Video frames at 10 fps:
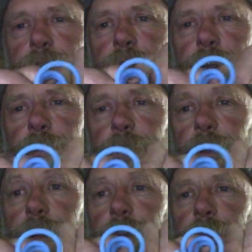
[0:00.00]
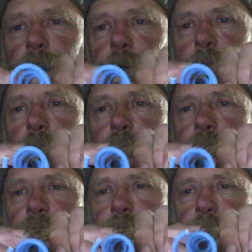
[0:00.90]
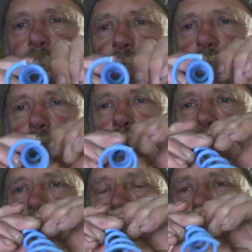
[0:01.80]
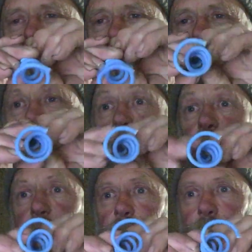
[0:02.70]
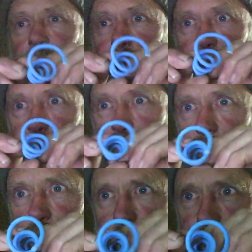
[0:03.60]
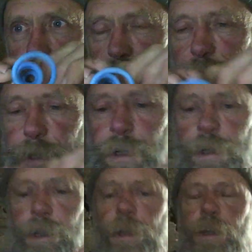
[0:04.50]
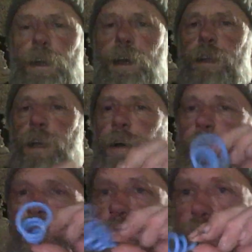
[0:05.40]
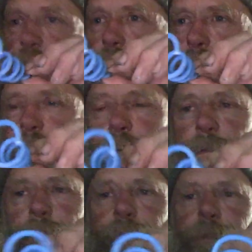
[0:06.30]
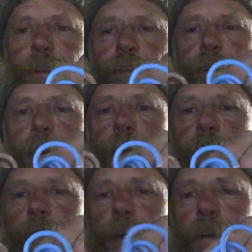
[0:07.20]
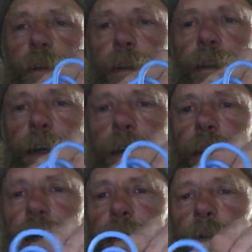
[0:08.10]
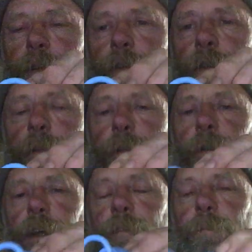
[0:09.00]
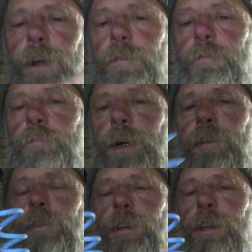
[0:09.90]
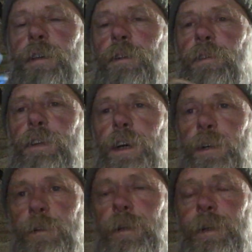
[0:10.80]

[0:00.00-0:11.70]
kind of that way, so you're kind of hypnotized into it, and that one does the other. So they've both basically got to go